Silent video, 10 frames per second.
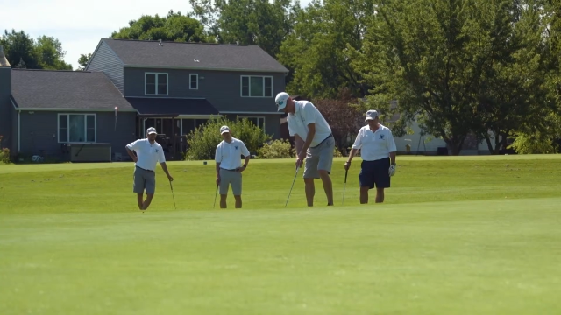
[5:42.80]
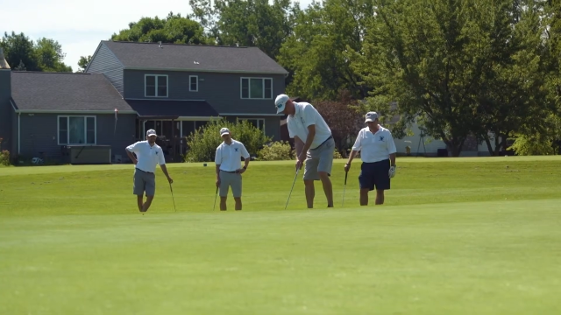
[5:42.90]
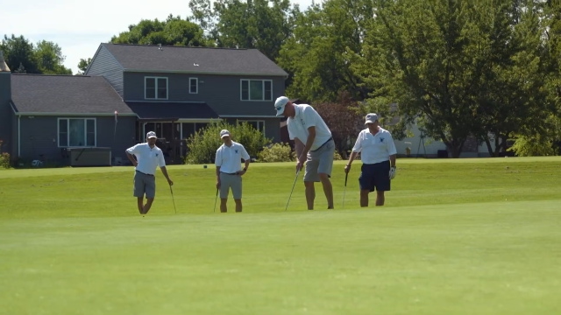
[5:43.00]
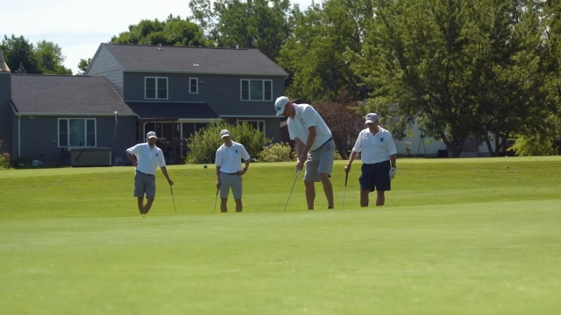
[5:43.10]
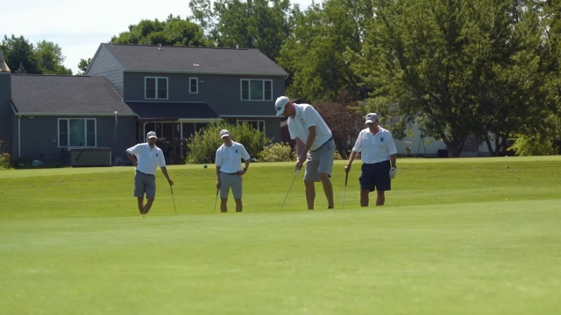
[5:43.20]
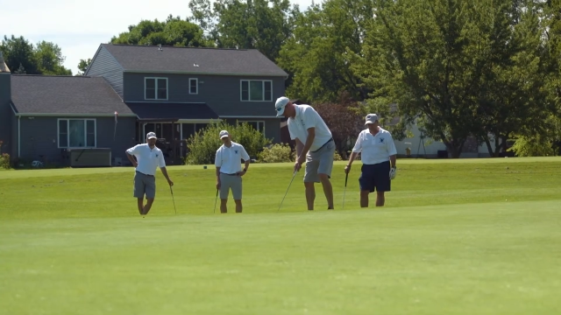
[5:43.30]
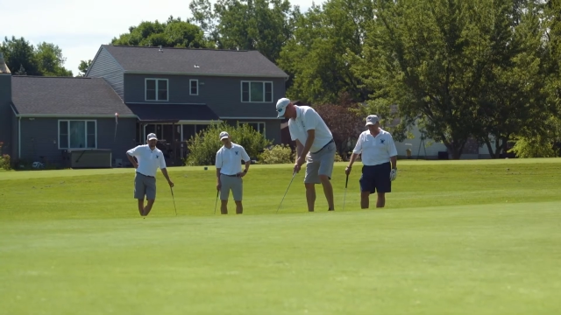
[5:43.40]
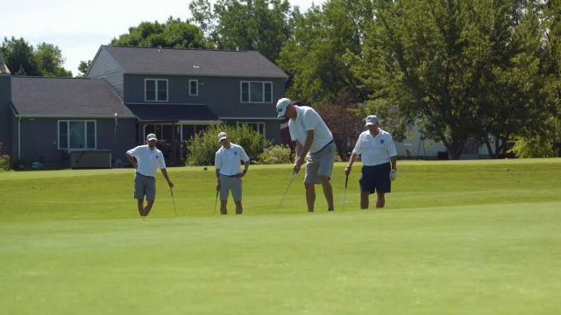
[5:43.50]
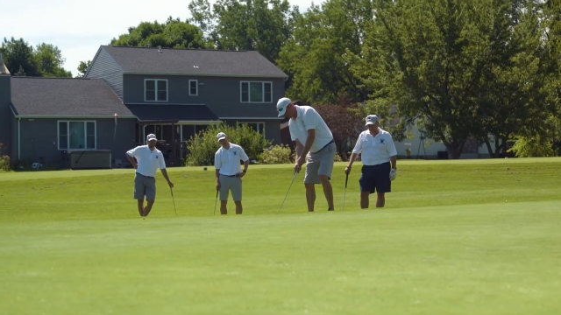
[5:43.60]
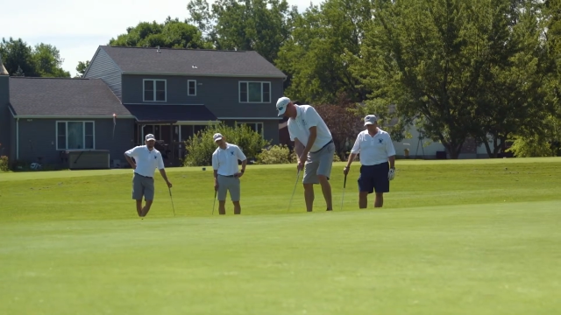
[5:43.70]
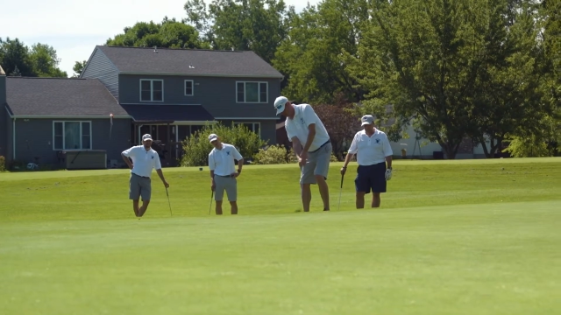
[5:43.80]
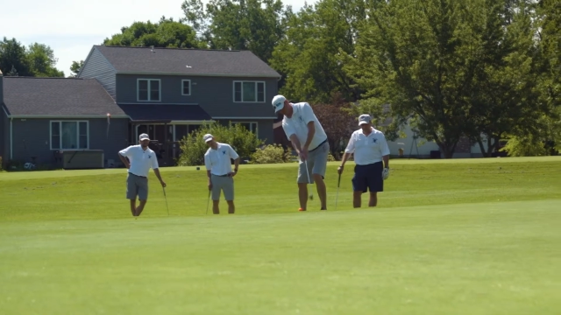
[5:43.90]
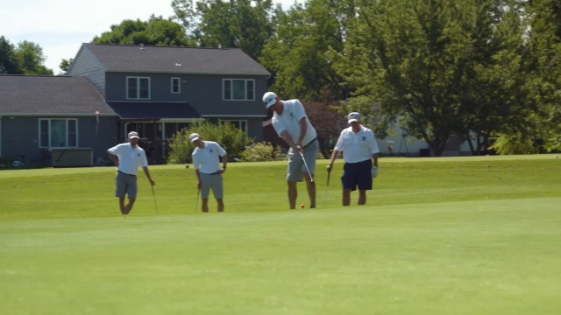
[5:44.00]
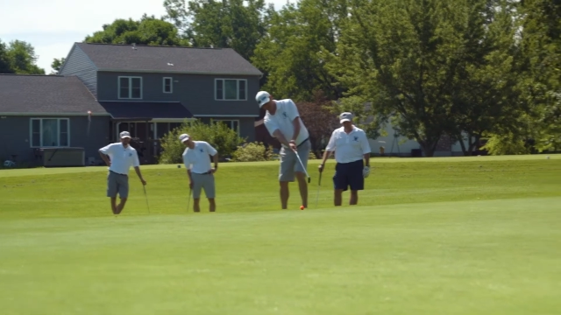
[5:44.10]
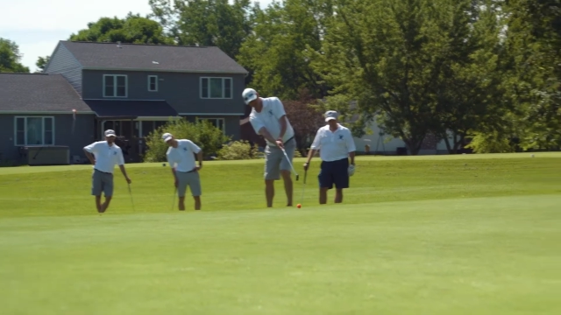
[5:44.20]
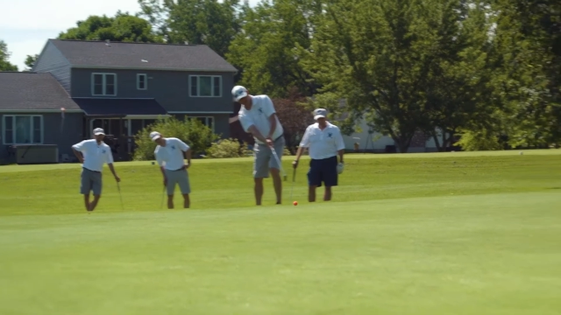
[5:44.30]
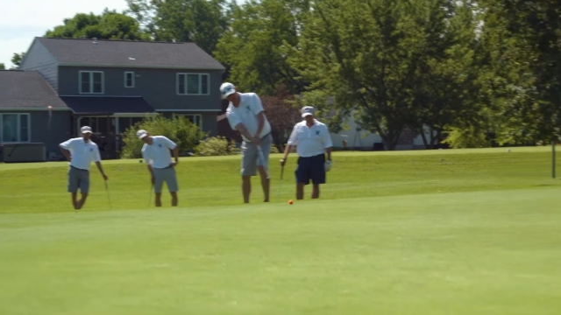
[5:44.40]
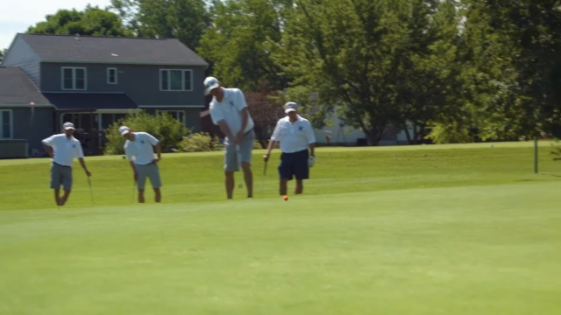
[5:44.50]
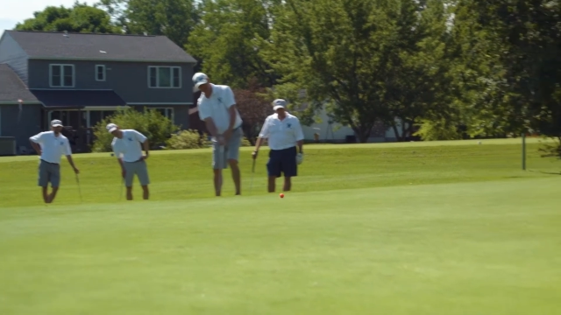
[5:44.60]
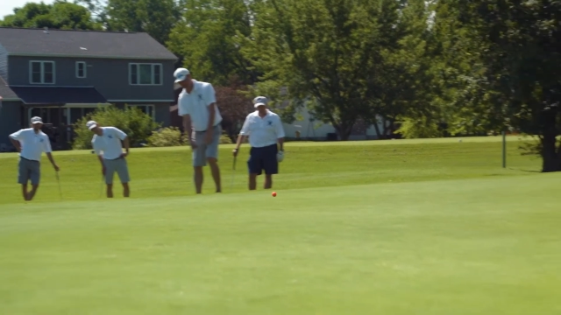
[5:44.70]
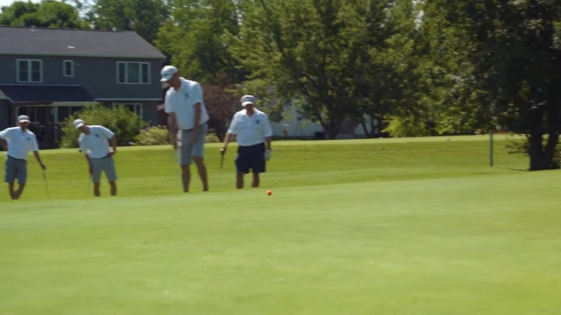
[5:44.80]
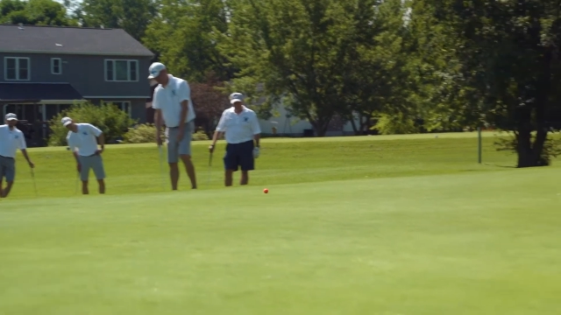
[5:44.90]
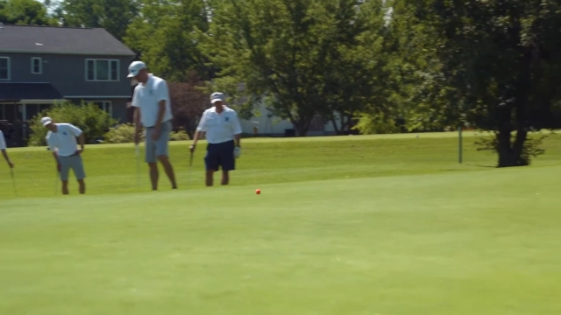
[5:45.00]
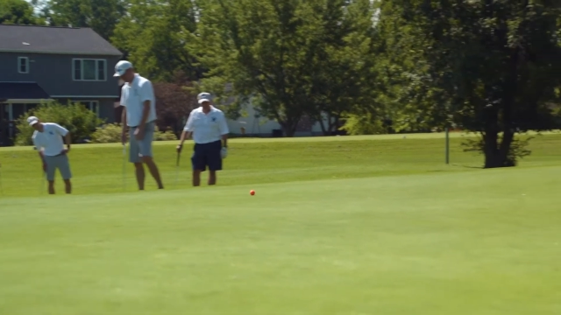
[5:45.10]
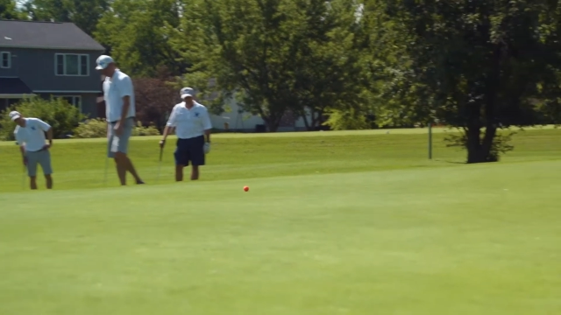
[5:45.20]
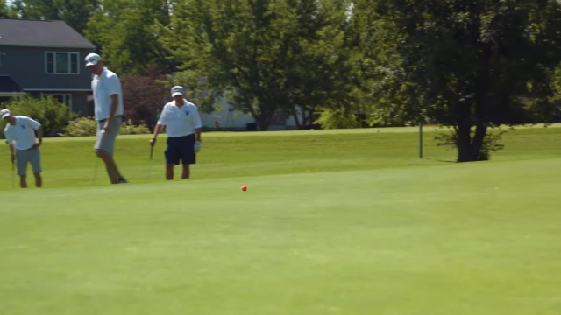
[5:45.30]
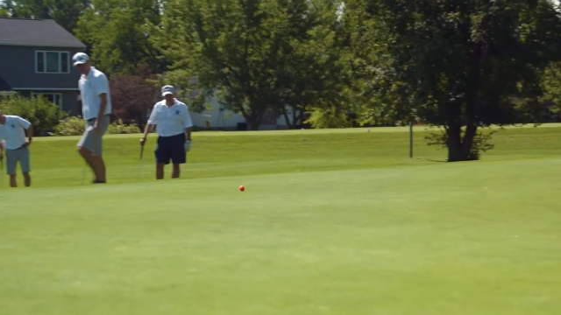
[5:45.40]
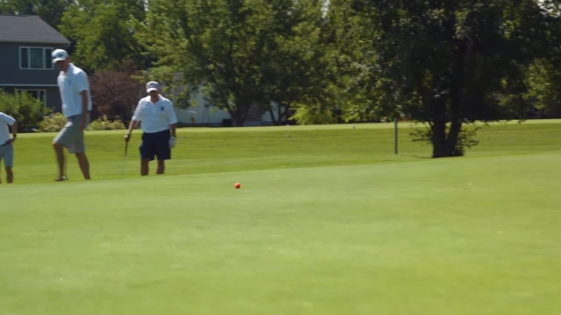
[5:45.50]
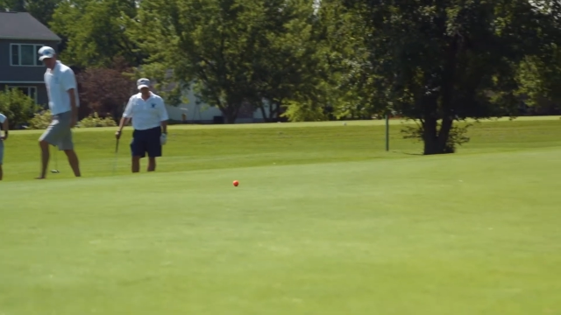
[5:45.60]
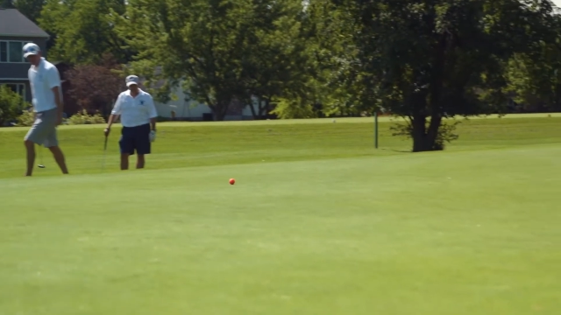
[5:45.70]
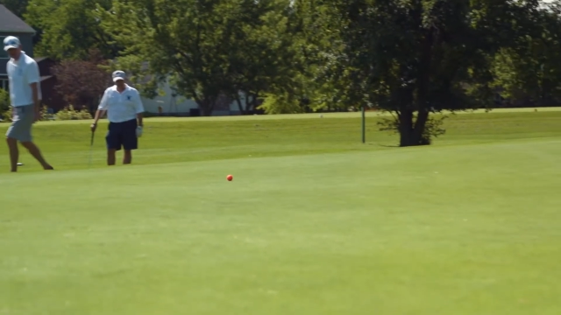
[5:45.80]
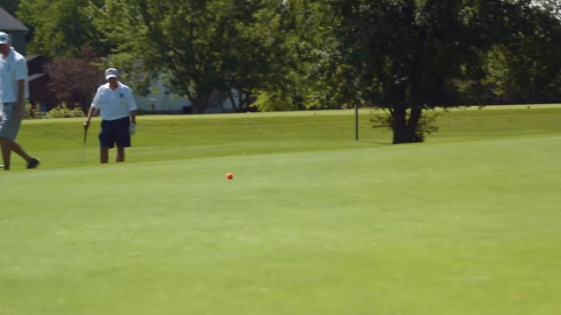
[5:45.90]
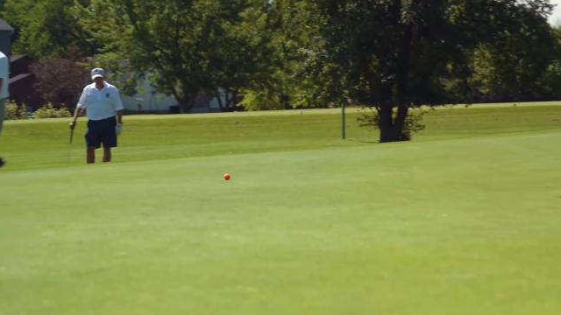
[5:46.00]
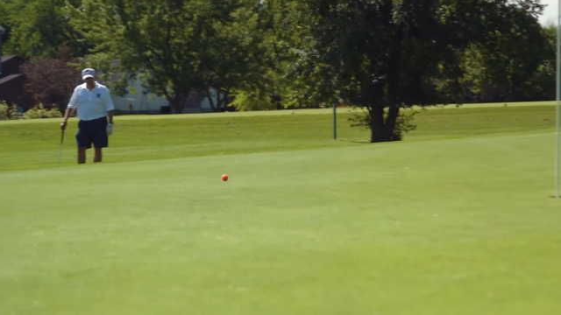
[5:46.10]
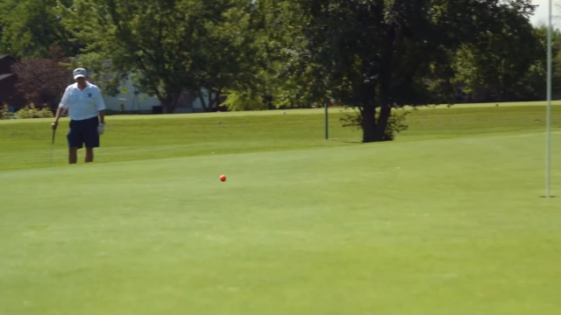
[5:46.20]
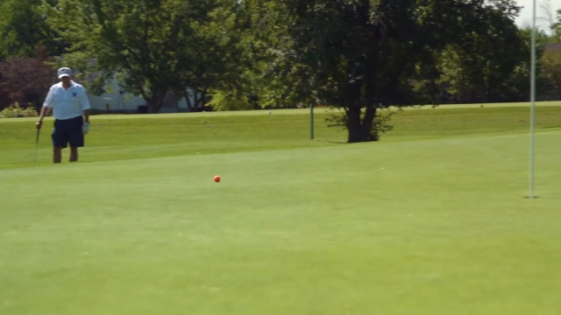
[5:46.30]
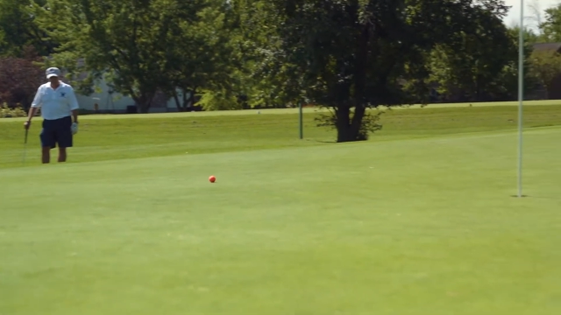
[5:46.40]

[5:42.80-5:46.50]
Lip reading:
(no speaker visible)